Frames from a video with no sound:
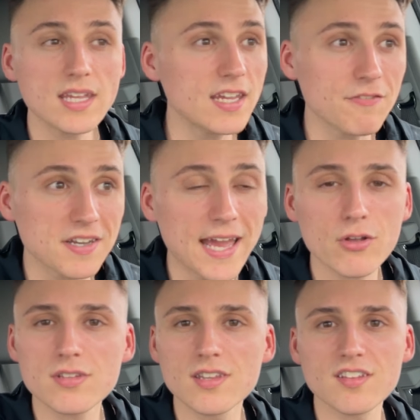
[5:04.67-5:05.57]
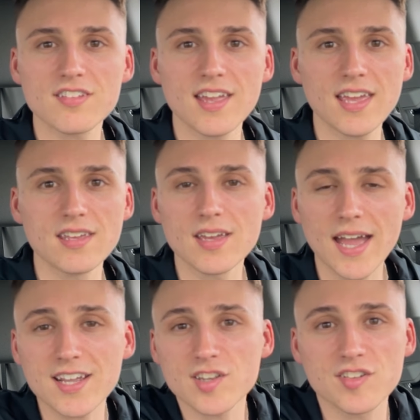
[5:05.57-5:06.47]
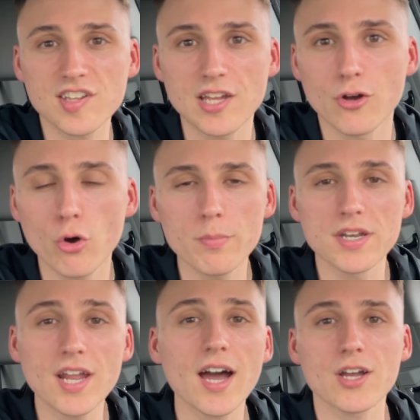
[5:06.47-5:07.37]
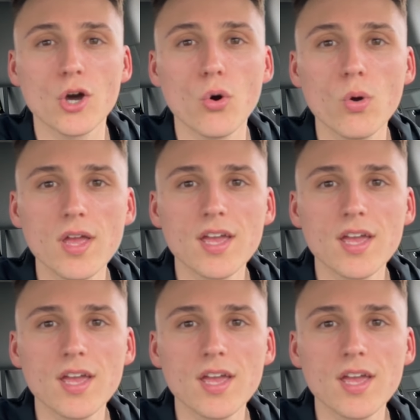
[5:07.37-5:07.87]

Even now to this day, I could sit home and not go